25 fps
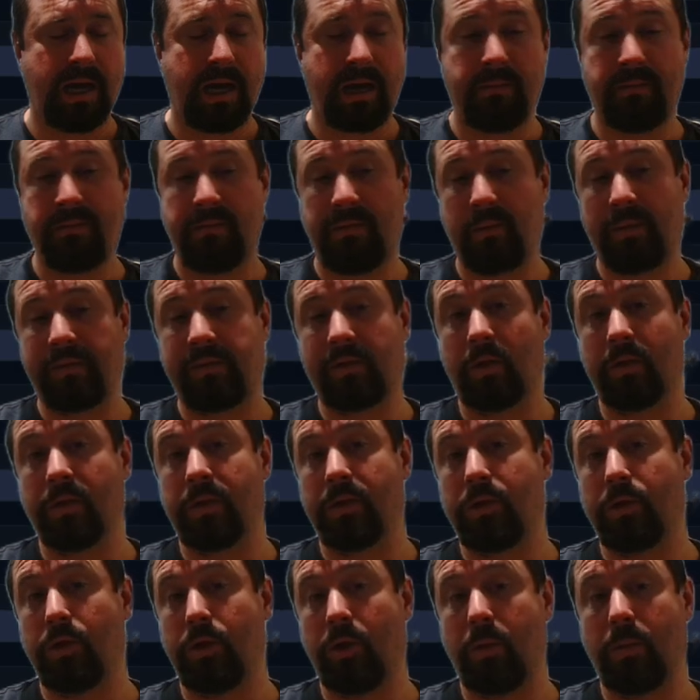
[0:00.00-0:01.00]
We've got the
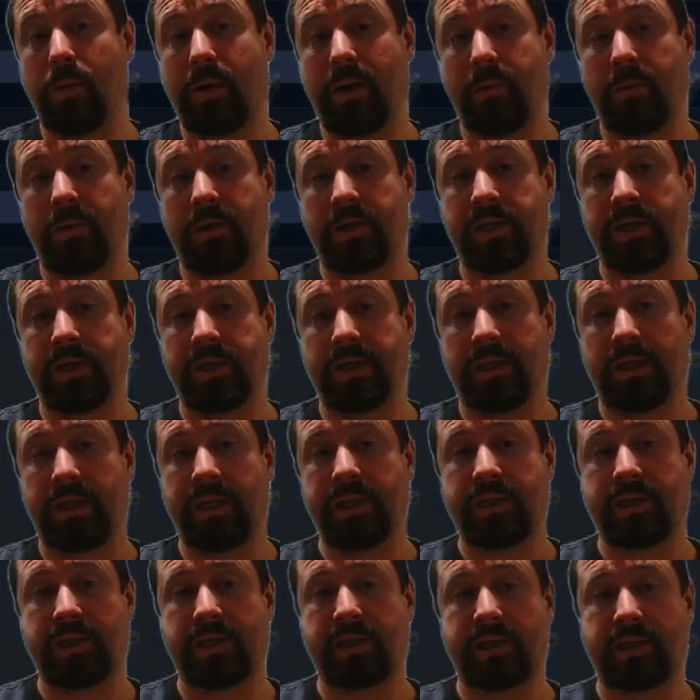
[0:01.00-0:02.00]
new one, which is
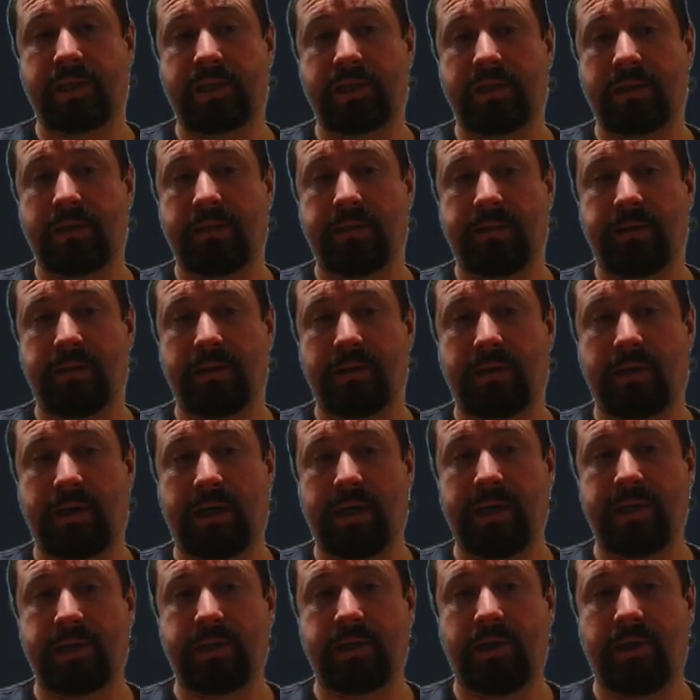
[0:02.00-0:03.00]
lists. All
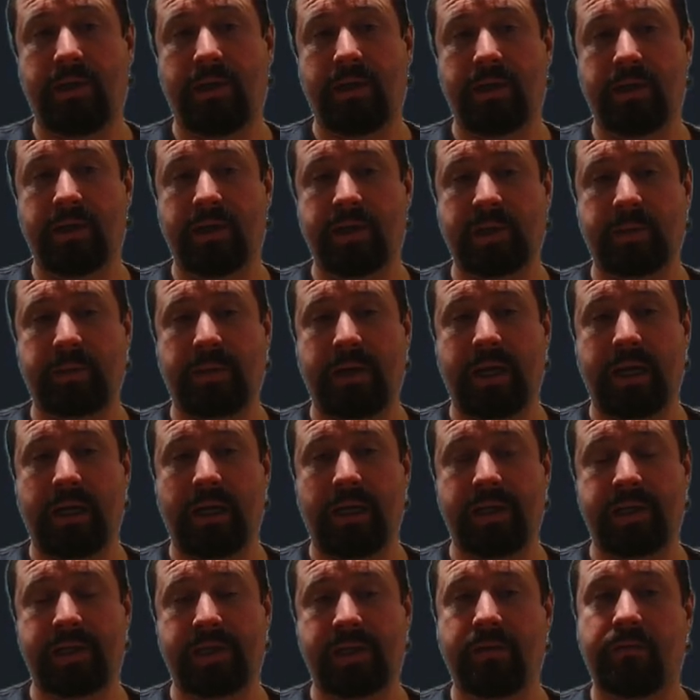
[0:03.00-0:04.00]
right, so you can display a
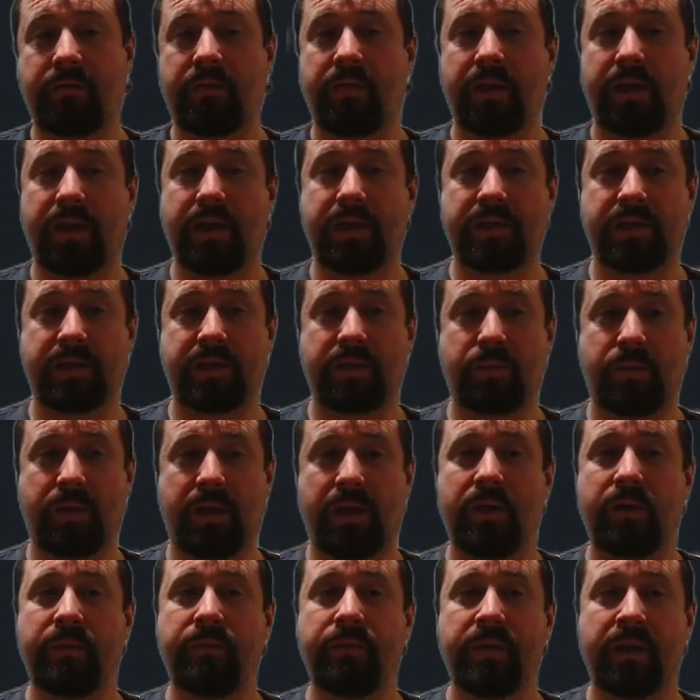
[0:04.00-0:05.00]
list of things as
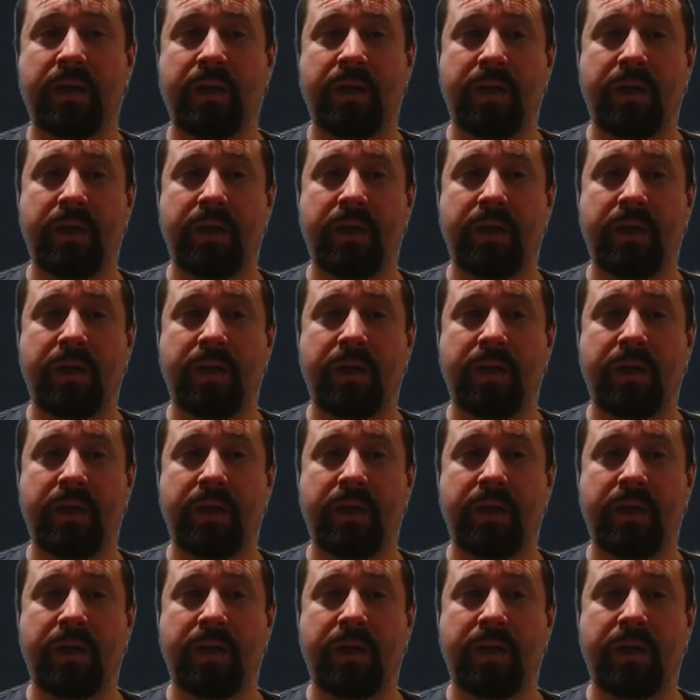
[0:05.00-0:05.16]
well.